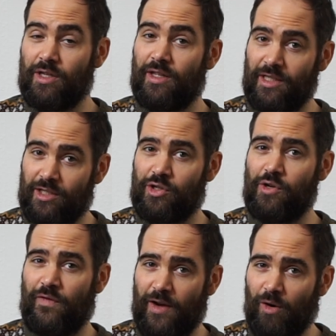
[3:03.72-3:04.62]
to these
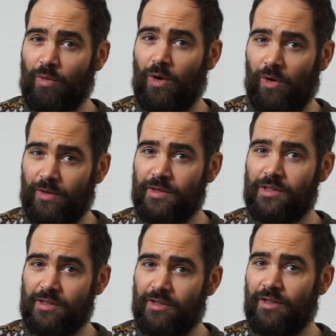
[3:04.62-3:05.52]
2-finger rolls
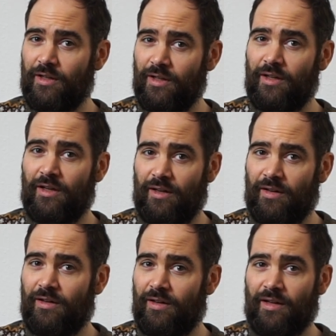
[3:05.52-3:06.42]

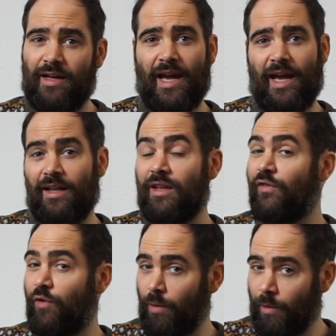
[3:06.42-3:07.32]
and the
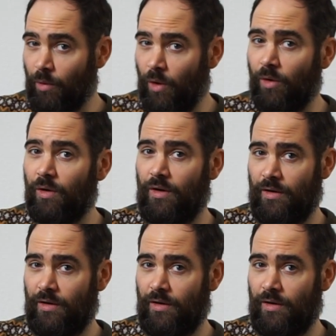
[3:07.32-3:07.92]
forward roll.